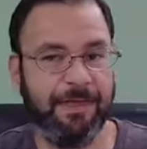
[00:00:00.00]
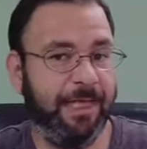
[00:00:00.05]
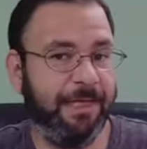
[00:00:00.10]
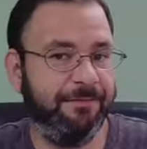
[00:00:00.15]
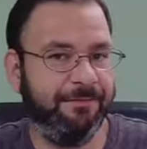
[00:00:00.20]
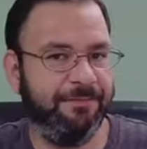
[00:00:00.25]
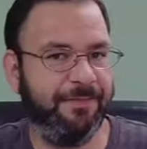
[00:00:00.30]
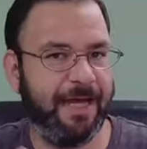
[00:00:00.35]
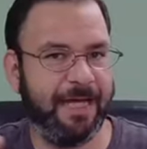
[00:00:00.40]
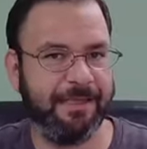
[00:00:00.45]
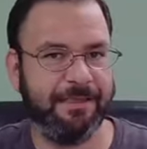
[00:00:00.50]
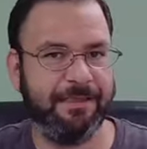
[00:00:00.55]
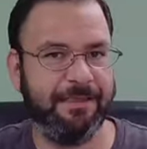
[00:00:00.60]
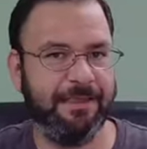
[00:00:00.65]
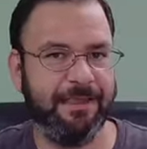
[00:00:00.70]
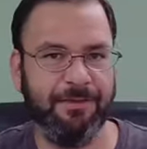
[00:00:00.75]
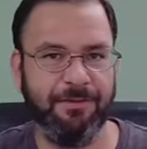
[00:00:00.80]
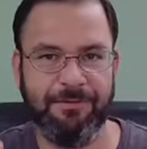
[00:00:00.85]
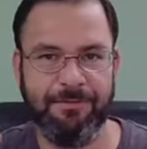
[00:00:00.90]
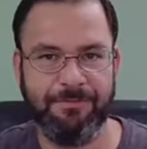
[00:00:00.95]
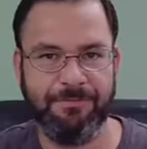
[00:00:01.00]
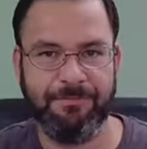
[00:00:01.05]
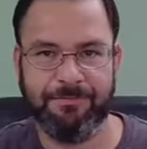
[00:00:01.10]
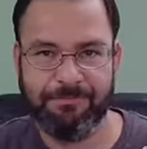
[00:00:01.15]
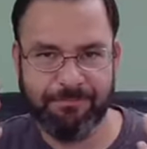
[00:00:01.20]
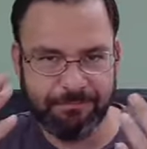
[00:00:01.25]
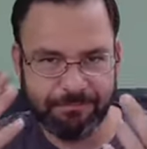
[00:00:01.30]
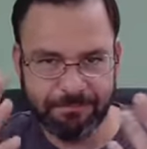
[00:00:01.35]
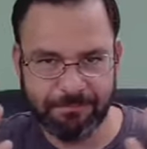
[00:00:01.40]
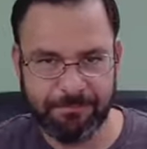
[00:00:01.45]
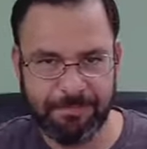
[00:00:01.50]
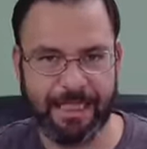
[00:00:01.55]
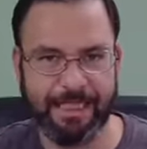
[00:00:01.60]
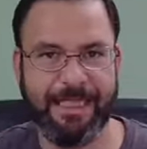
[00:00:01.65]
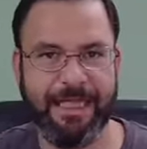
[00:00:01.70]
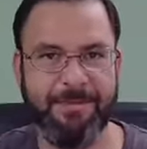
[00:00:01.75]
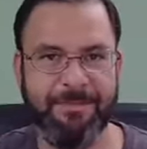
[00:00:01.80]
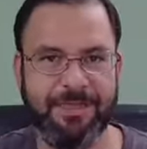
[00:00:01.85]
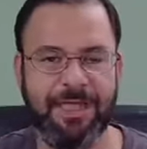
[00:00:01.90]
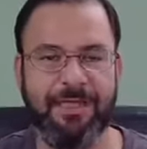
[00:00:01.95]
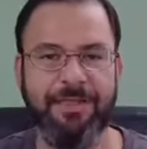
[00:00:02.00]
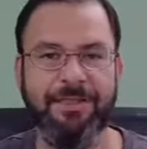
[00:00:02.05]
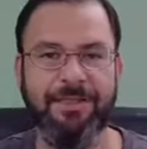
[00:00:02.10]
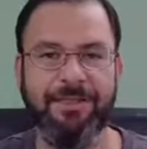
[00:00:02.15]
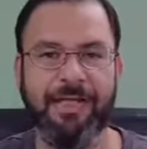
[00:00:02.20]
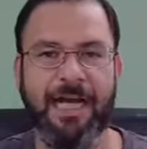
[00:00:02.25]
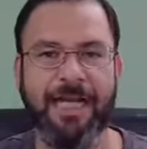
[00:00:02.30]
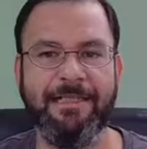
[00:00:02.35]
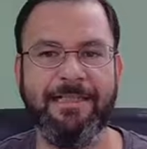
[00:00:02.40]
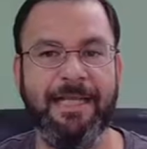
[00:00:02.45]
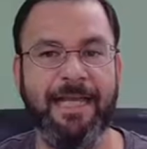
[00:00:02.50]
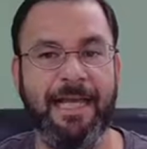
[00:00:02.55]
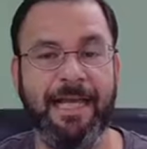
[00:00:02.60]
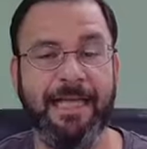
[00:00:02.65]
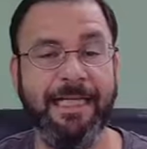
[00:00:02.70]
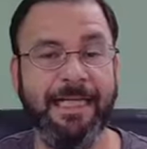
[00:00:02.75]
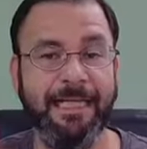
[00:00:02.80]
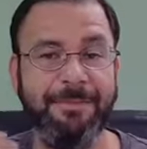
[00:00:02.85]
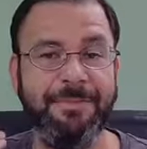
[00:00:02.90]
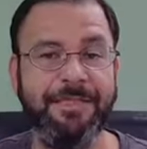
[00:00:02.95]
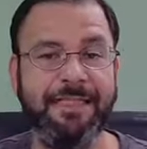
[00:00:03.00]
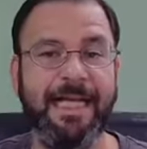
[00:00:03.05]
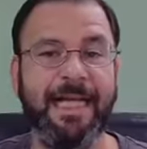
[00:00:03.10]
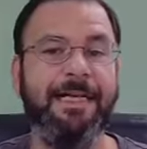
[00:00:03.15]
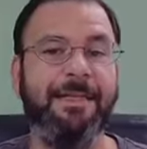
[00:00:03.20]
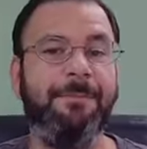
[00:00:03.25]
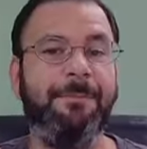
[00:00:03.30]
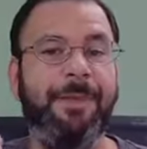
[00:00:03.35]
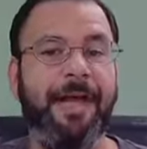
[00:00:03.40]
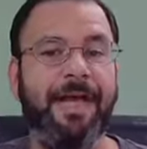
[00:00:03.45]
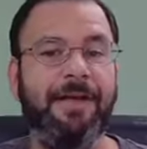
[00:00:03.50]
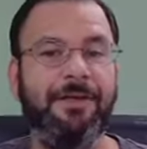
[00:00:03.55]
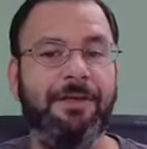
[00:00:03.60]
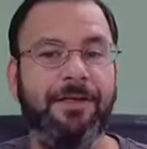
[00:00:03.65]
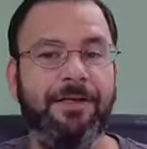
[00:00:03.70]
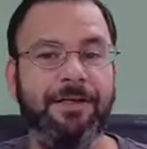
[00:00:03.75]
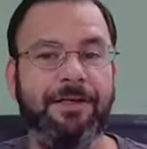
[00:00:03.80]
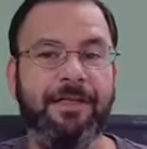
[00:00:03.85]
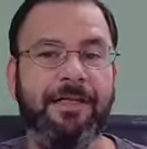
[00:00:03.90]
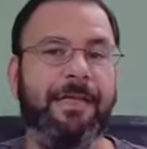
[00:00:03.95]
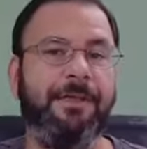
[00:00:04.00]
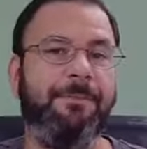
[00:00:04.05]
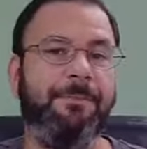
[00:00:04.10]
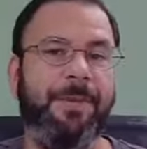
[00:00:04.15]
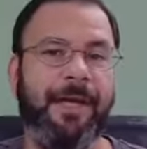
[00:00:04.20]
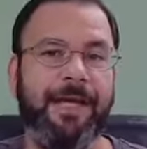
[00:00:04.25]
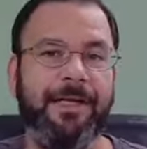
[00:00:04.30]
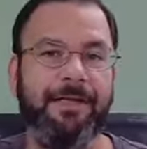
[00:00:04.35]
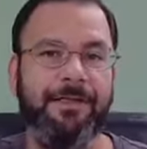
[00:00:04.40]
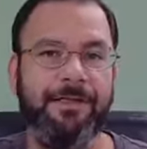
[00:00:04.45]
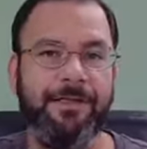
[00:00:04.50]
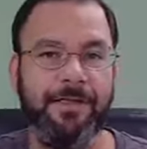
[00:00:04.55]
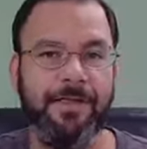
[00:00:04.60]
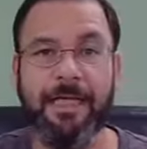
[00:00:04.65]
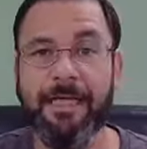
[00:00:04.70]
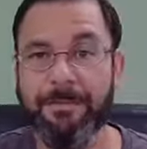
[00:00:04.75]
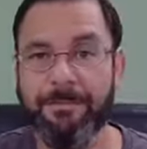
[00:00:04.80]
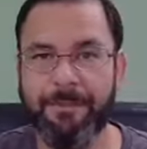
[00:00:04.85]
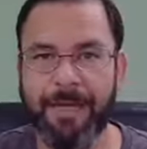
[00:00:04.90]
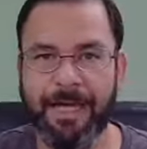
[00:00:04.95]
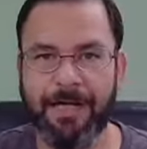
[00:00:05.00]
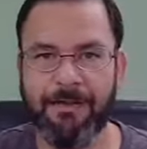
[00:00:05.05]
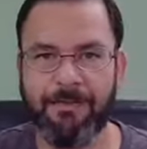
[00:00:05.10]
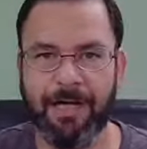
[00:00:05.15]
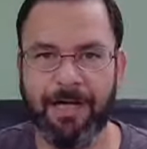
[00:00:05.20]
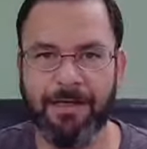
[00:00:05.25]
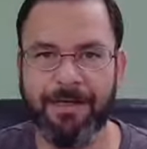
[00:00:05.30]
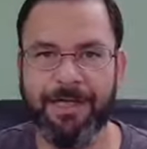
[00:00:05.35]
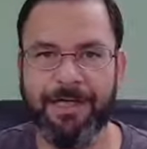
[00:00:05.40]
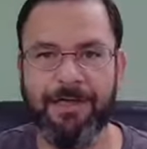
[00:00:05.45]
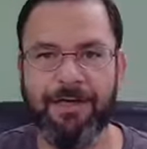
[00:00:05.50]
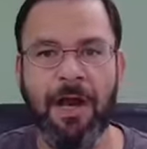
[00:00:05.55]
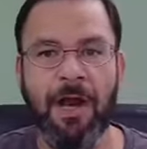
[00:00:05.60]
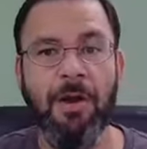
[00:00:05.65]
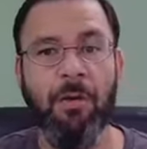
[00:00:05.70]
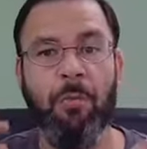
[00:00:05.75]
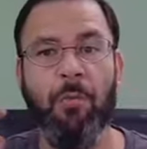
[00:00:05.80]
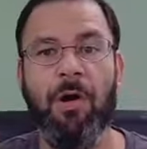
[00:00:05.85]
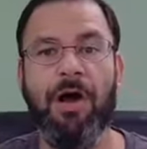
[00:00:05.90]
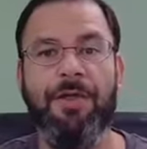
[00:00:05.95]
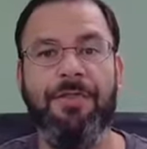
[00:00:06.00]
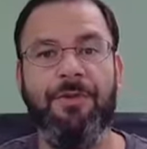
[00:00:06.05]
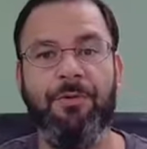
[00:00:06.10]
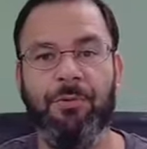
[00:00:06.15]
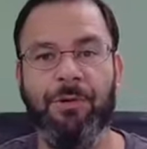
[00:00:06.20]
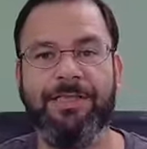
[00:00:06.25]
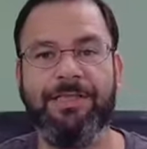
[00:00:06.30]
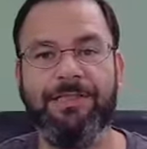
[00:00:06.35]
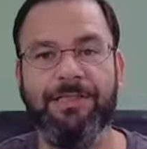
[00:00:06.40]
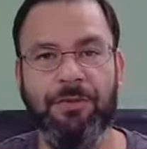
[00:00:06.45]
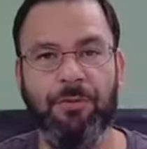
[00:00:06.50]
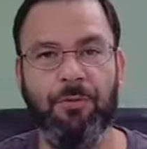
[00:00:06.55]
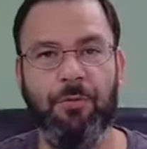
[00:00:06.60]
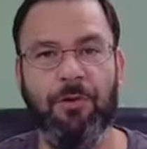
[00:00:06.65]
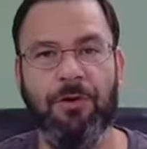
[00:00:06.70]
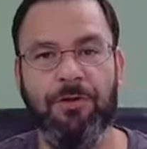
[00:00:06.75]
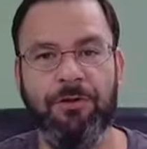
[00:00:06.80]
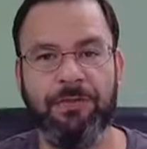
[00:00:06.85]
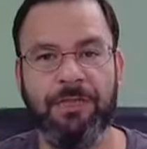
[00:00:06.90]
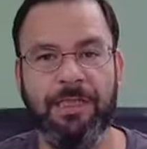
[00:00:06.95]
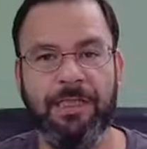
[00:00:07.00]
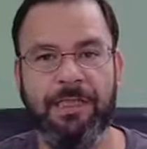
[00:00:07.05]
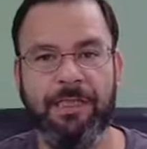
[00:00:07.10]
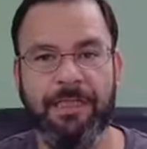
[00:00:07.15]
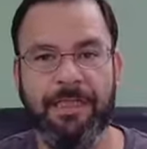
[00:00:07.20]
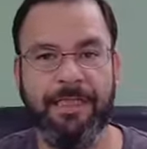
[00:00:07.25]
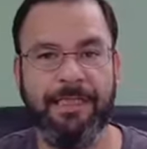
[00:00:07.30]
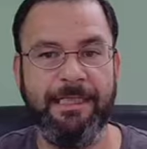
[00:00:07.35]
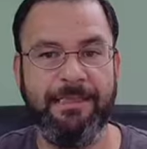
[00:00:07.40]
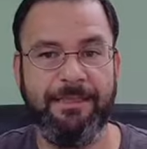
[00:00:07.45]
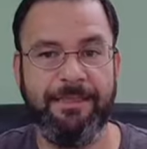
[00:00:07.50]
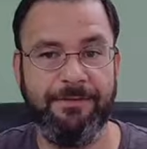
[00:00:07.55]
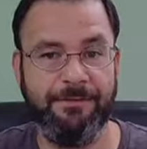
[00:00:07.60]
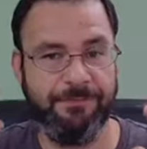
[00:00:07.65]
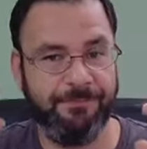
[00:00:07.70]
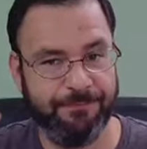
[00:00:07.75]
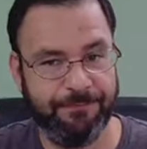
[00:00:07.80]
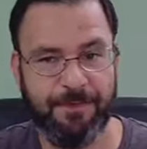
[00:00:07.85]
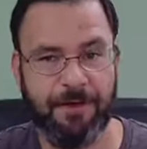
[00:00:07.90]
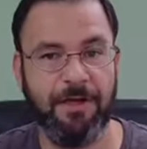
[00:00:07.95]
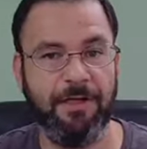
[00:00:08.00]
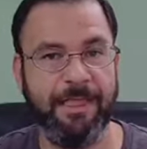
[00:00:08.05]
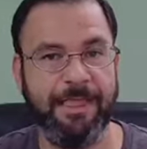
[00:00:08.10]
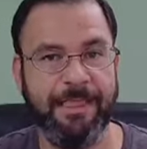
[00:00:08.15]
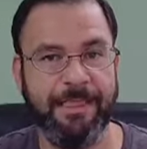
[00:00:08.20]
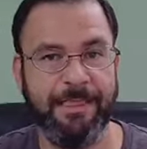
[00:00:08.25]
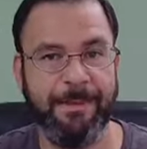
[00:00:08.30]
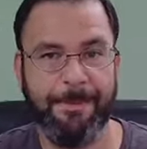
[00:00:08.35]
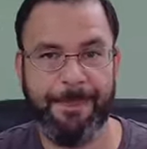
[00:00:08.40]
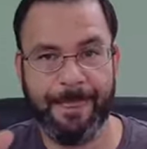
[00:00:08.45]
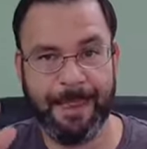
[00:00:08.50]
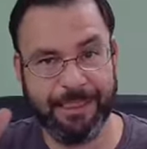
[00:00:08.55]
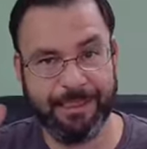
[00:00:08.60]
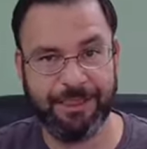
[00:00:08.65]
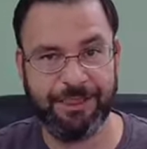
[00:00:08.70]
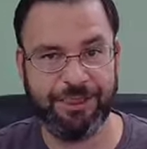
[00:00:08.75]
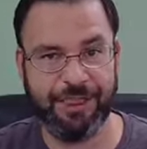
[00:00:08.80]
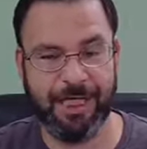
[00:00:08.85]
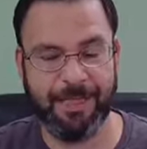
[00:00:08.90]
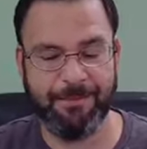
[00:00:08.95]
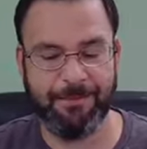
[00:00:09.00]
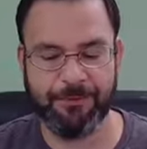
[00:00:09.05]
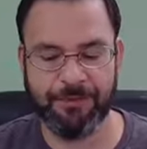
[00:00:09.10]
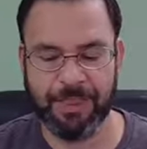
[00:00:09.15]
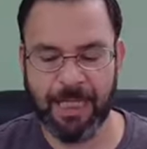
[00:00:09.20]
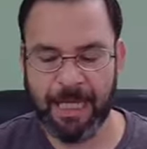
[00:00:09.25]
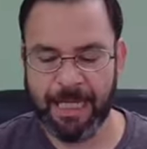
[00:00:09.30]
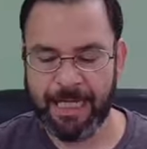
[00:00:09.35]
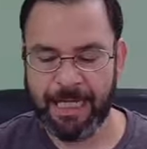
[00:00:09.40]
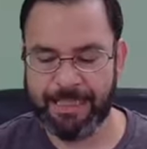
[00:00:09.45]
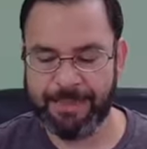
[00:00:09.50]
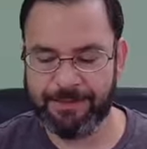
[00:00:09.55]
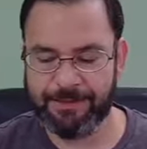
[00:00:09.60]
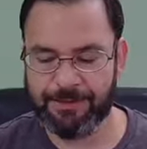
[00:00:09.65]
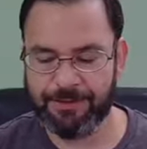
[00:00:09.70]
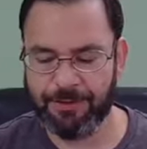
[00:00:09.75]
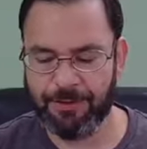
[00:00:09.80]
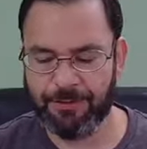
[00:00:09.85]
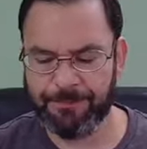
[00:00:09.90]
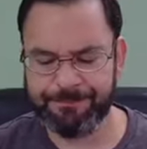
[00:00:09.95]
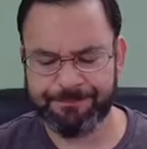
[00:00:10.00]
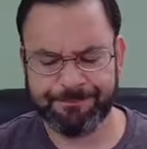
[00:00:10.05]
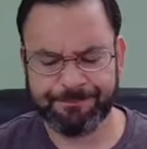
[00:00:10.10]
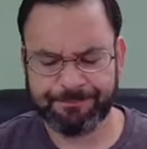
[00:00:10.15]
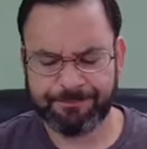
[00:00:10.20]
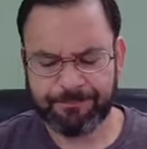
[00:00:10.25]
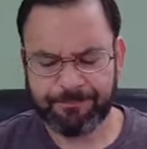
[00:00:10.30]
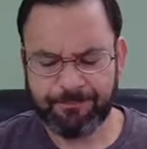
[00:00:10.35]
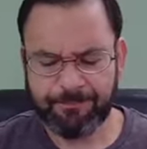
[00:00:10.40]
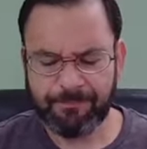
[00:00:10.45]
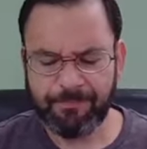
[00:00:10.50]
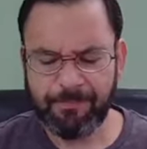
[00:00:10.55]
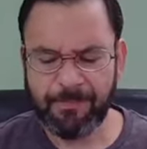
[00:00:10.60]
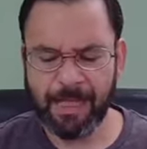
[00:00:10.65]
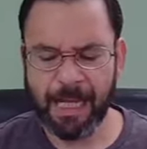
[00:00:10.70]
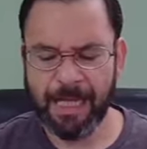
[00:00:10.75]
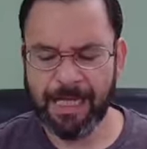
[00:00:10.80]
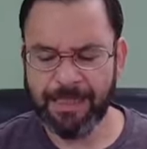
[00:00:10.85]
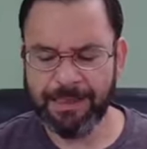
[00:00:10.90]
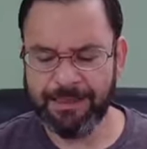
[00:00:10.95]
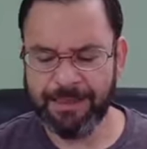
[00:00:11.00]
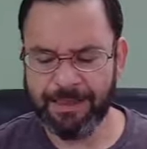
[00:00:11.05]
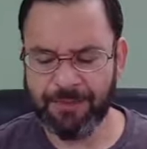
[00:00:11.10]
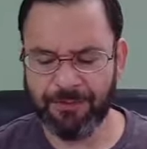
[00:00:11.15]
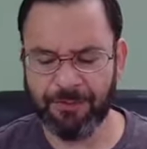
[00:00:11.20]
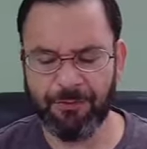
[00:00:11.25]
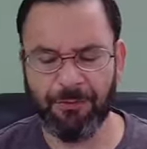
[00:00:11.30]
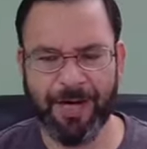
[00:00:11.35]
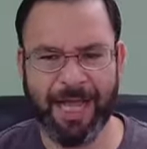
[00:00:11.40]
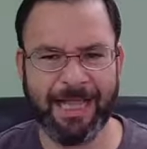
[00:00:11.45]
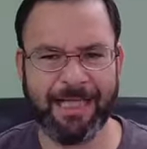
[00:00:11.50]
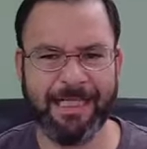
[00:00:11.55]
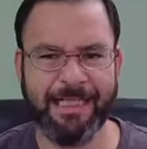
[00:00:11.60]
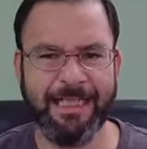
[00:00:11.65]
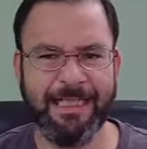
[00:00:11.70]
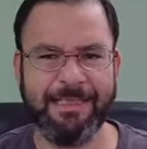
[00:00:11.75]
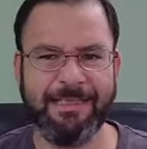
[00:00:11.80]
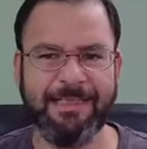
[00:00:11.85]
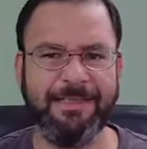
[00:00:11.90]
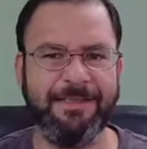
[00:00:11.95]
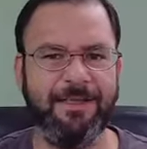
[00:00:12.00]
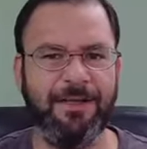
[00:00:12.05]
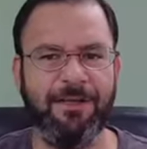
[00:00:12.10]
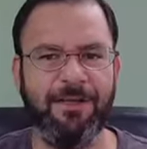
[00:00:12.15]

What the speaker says: In fact, you know, I keep telling you guys that it keeps getting better and better and better out here while the rest of the world is falling into shambles. And so, you know, the reality is